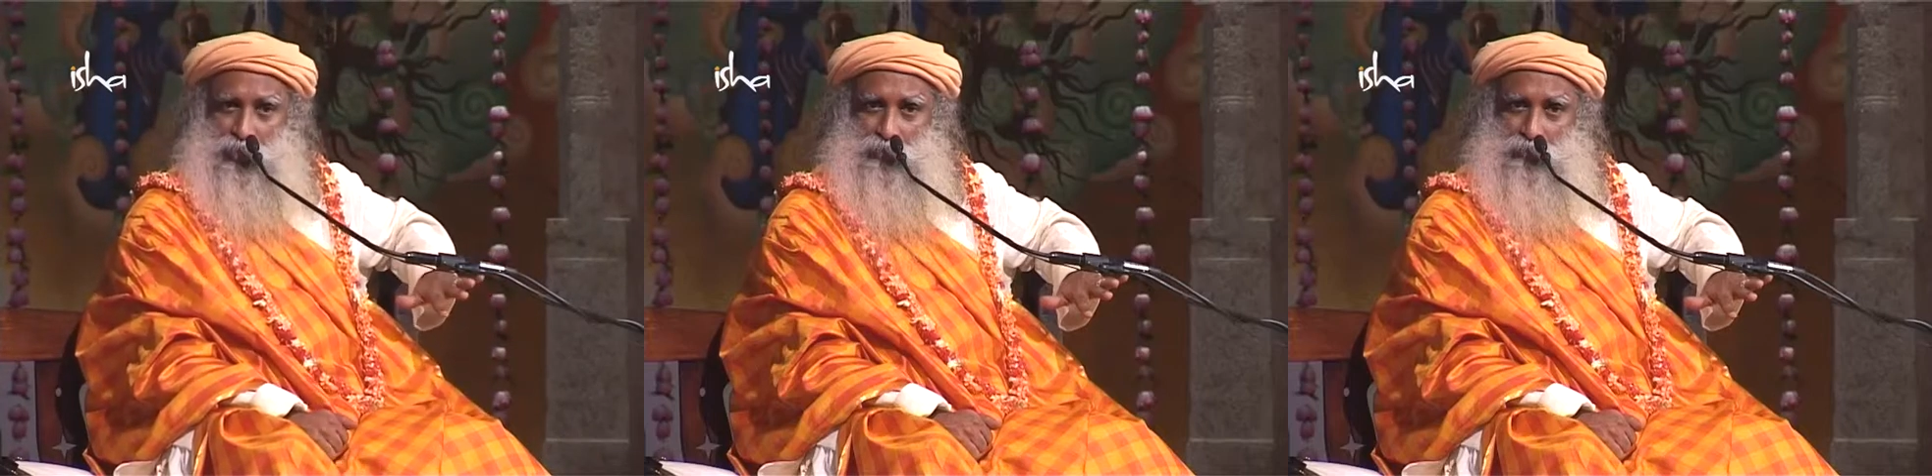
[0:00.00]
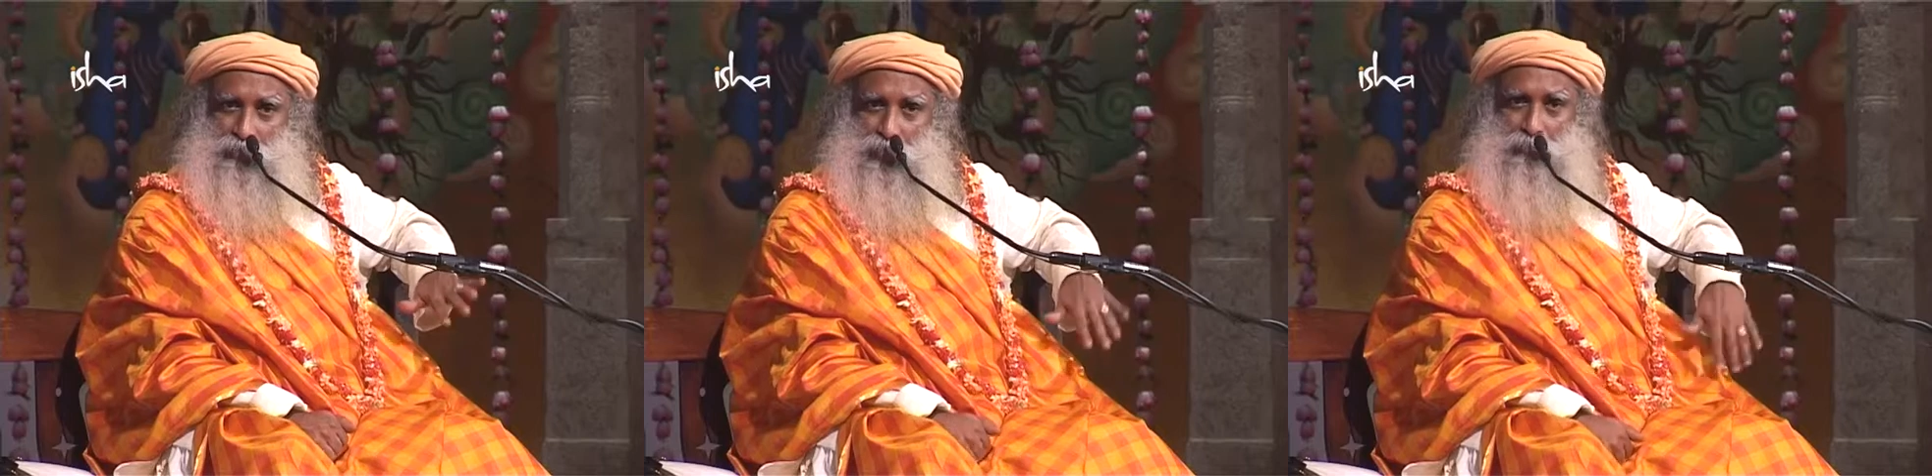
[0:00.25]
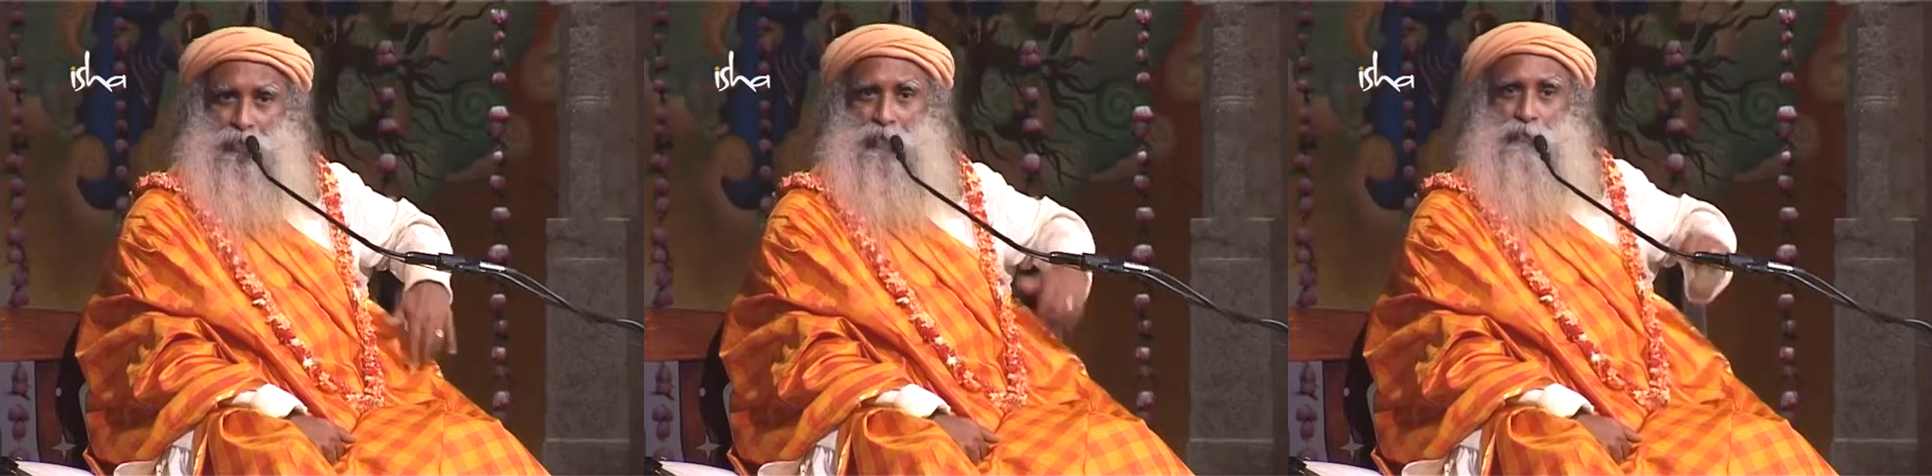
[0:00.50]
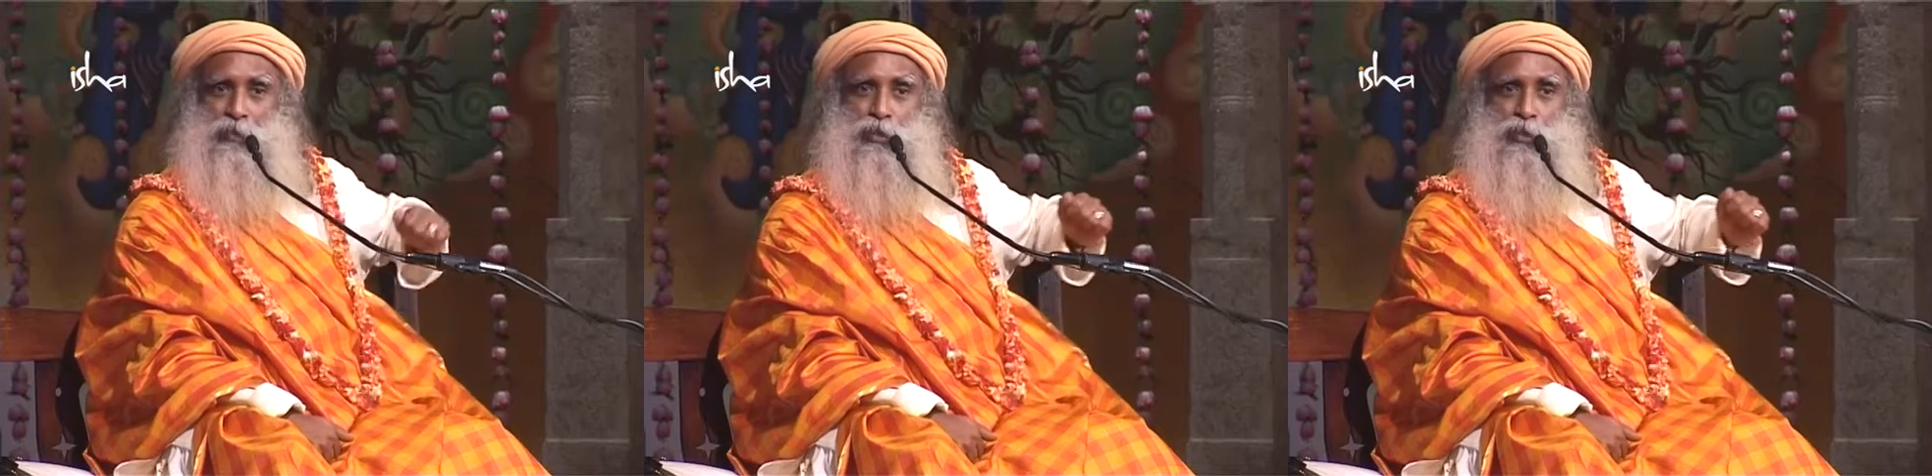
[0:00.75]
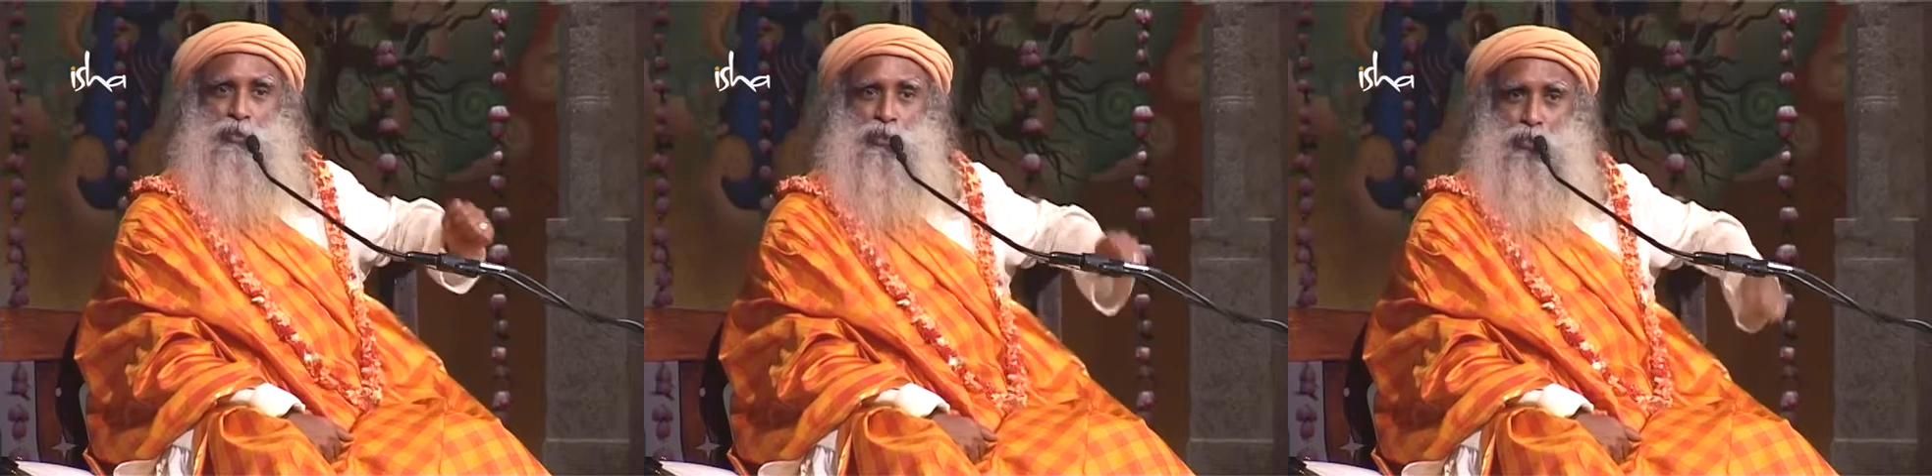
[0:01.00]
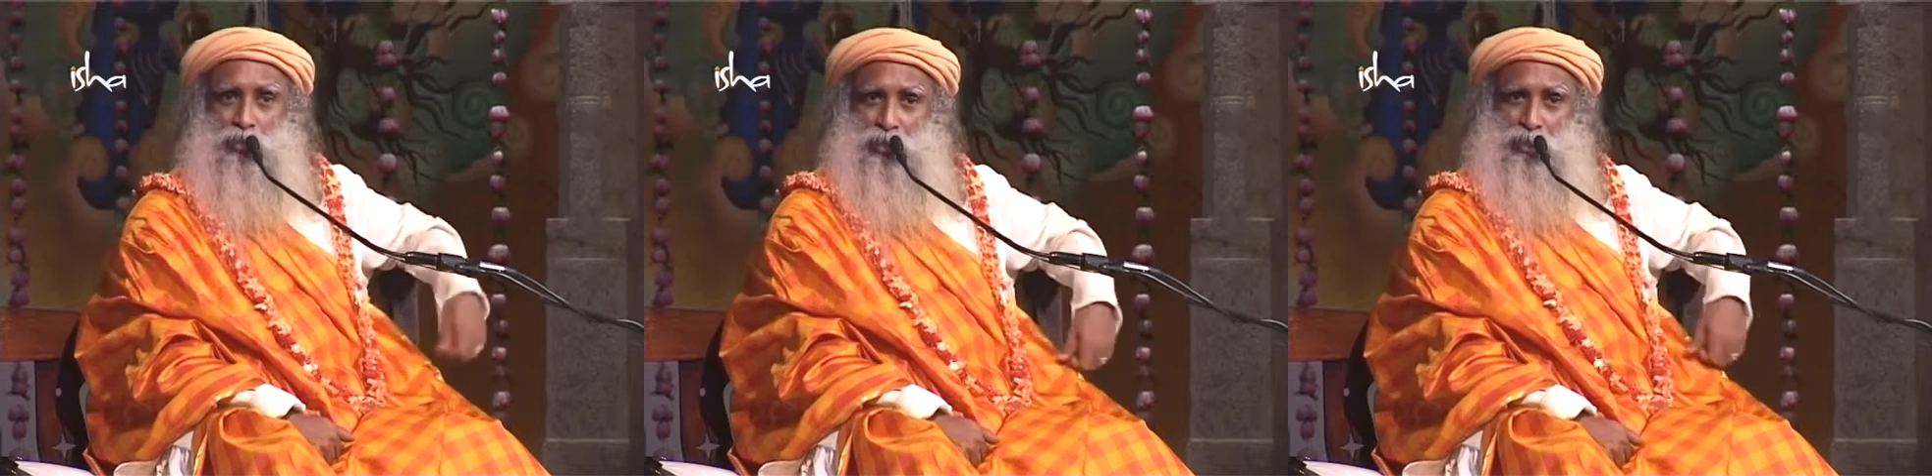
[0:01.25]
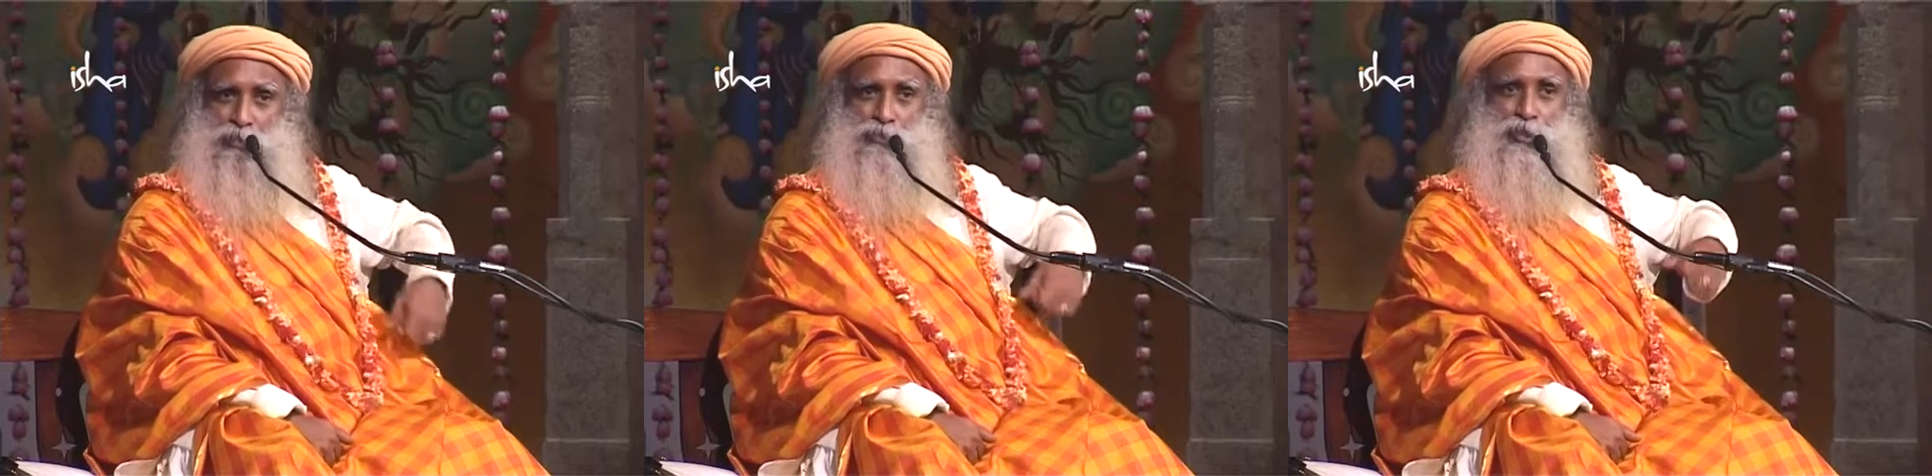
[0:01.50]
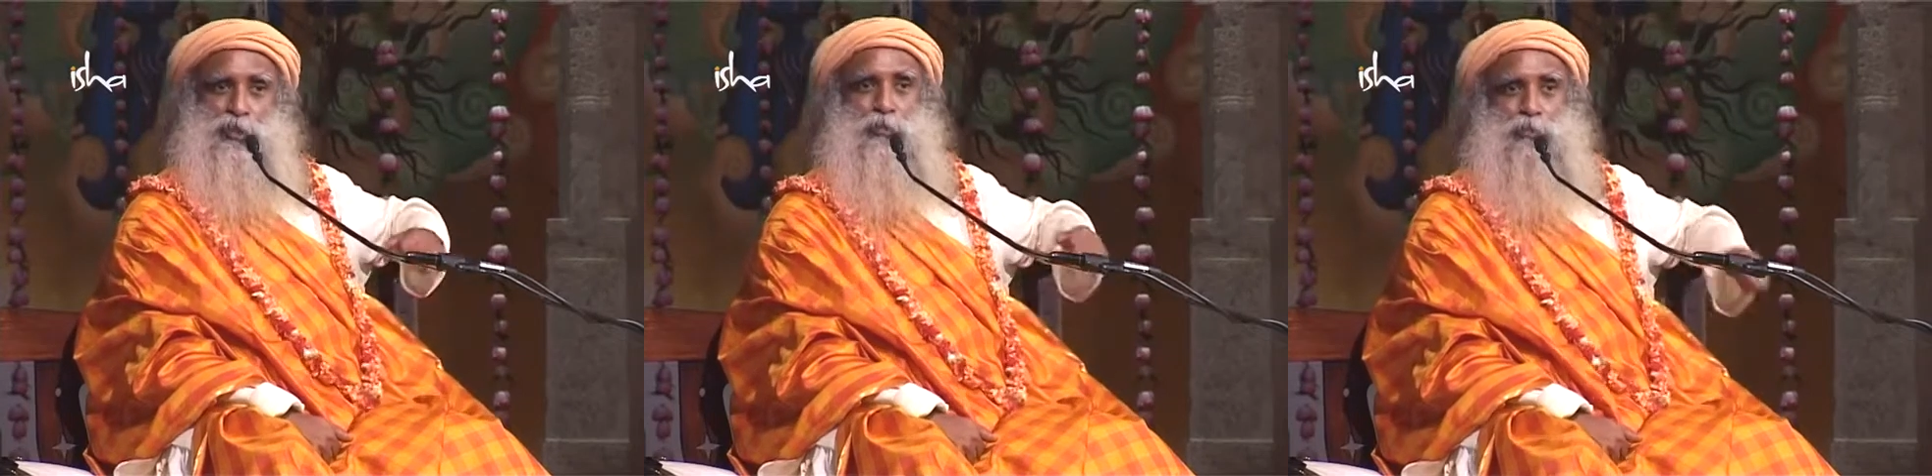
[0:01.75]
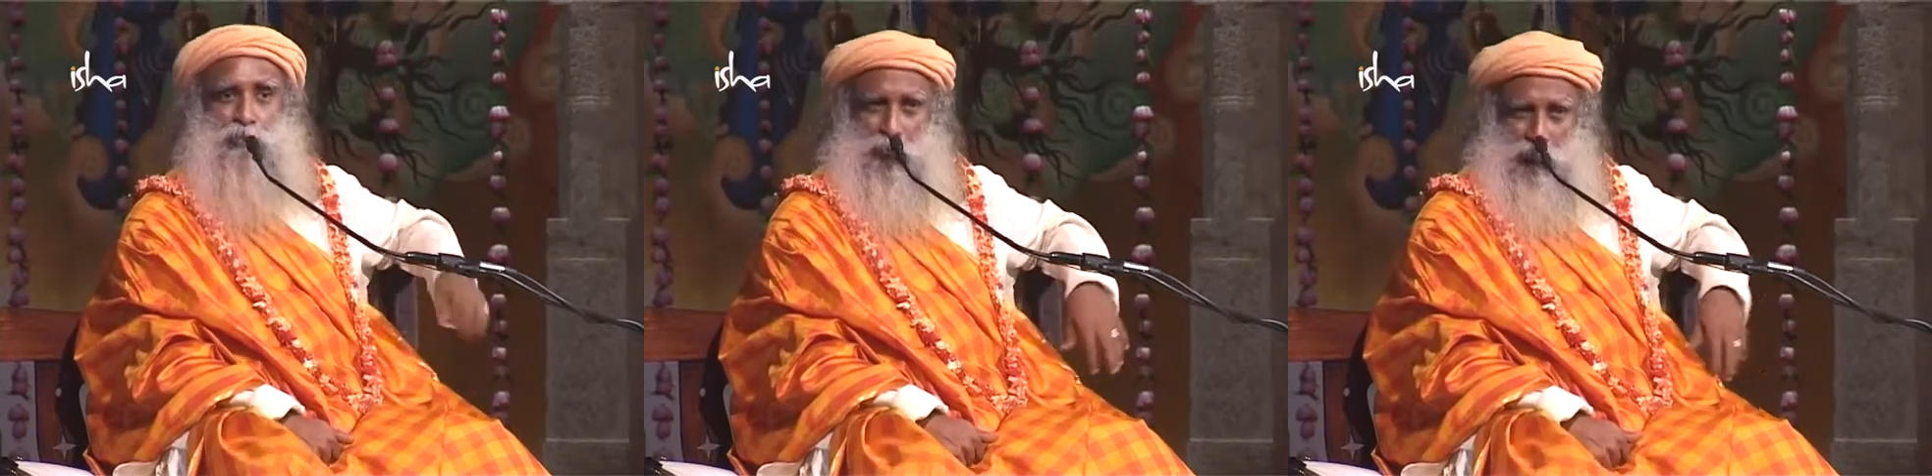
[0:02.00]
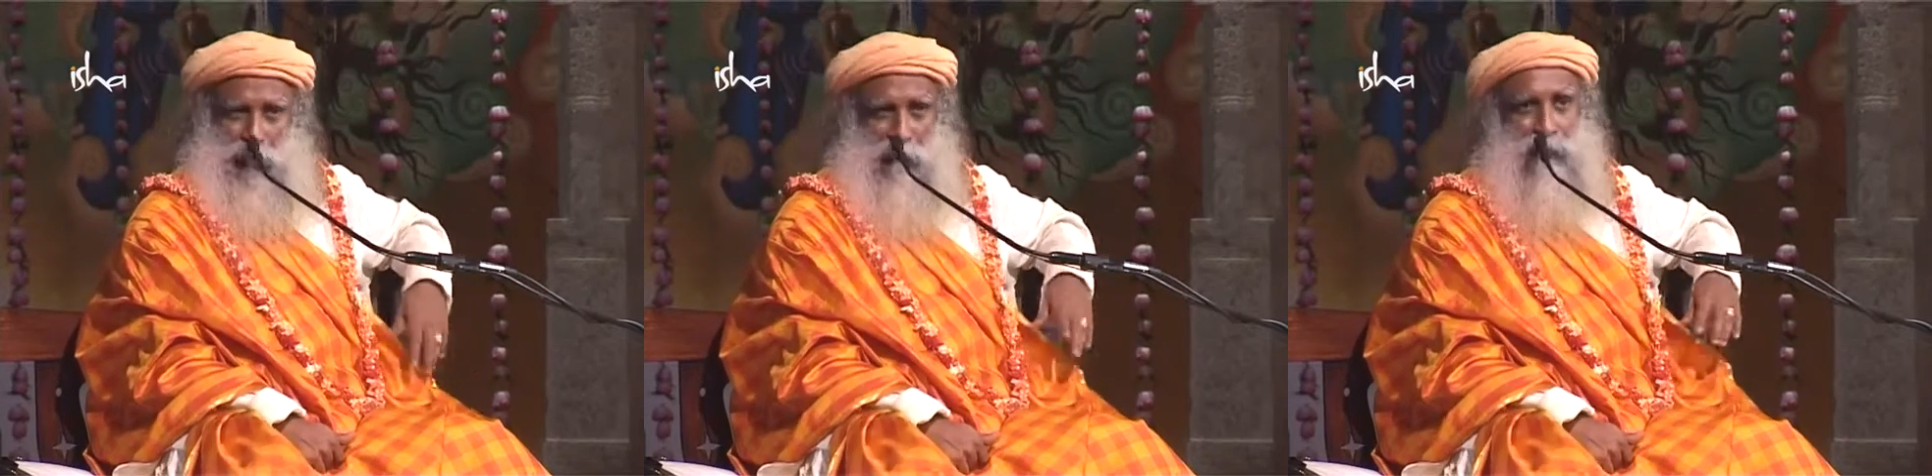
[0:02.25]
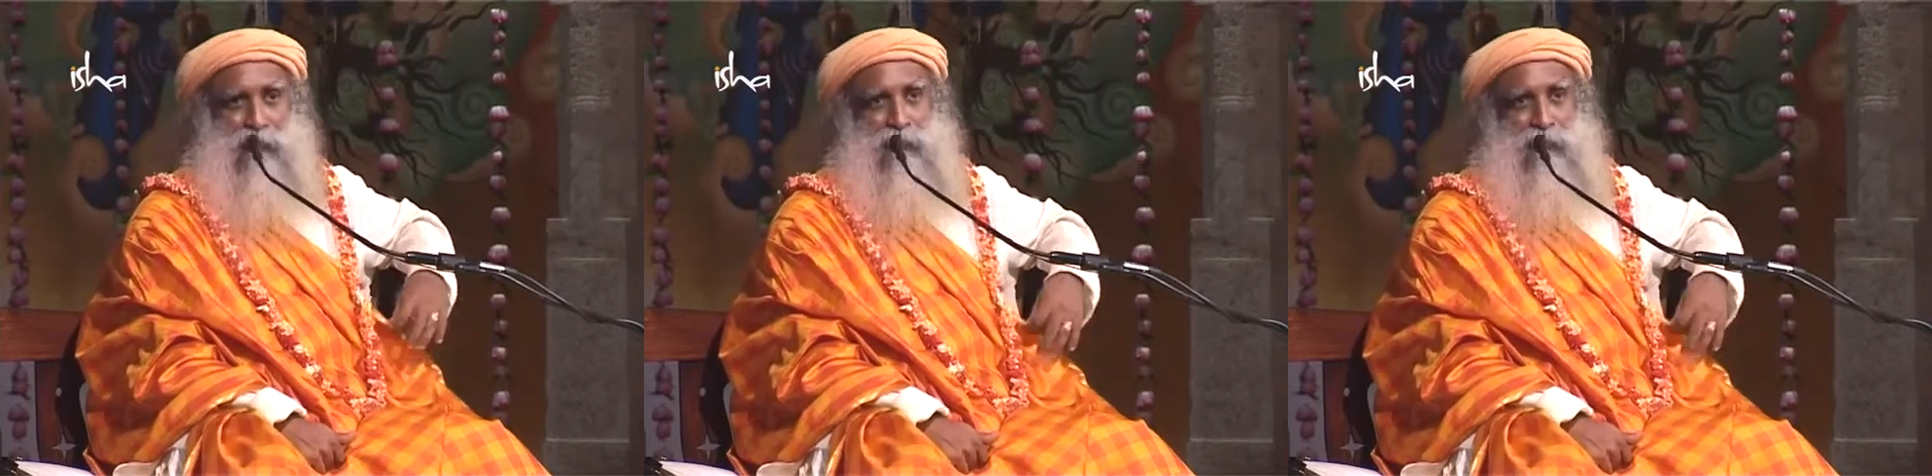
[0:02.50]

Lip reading: maybe I will run rural rejuvenation program.